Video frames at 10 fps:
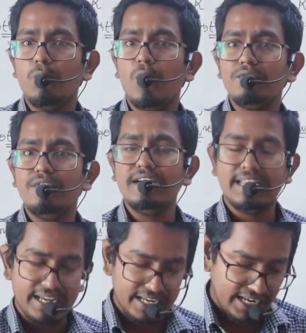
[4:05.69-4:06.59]
What we will
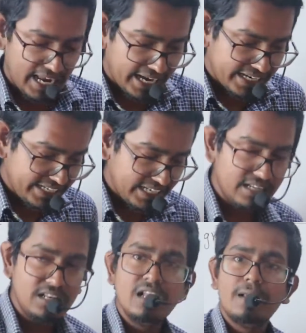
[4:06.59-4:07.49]
take an
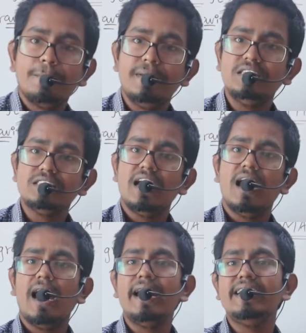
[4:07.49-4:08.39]

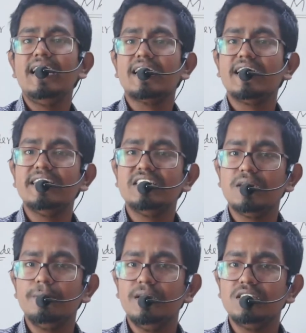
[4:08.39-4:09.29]
ideal
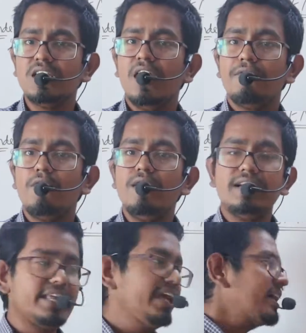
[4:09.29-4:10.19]
condition means we
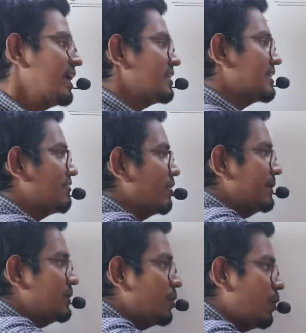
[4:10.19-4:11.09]
will take there will
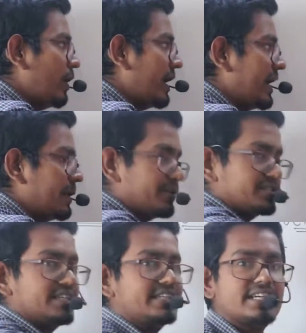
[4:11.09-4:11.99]
be no air
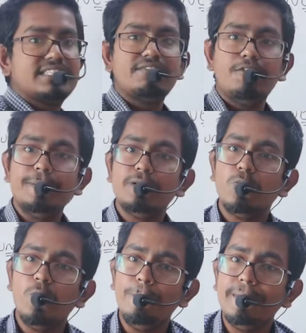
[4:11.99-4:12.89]
present here, there will be
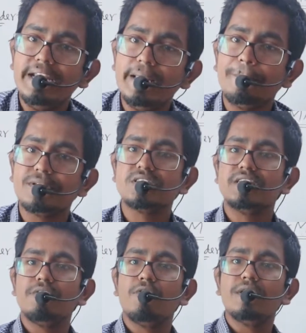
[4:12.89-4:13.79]
no medium
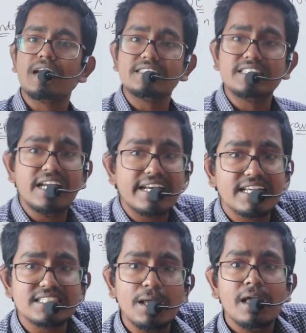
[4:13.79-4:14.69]
present here. We will consider it
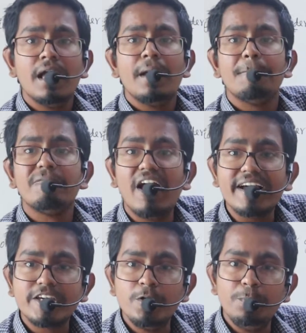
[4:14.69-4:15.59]
as a
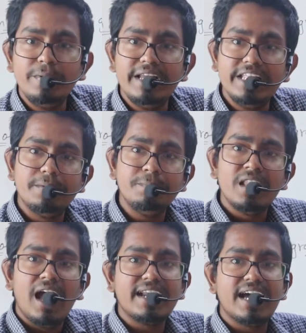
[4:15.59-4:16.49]
vacuum medium,
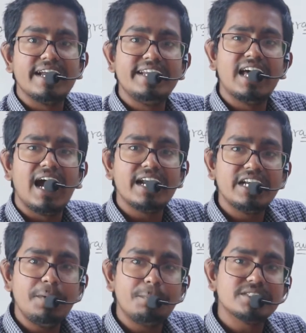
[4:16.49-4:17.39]
and in
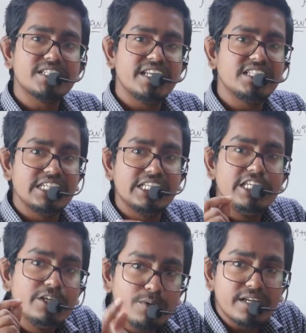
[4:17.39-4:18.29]
100% in
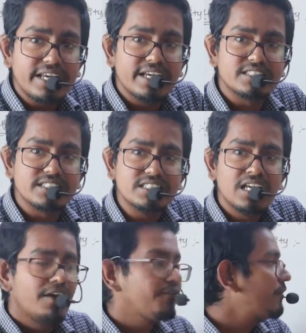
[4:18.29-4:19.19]
your cases
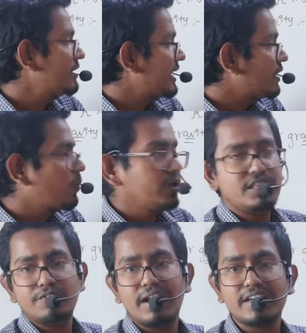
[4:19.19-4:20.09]
we will take only
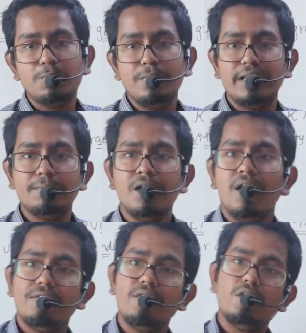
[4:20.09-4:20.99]
the vacuum medium.
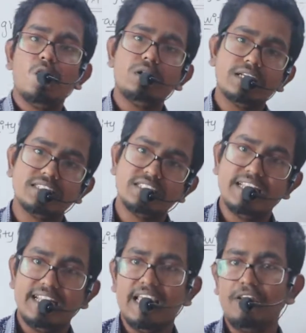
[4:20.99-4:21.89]
We will not
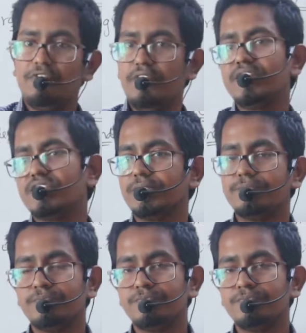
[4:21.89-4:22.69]
consider air friction.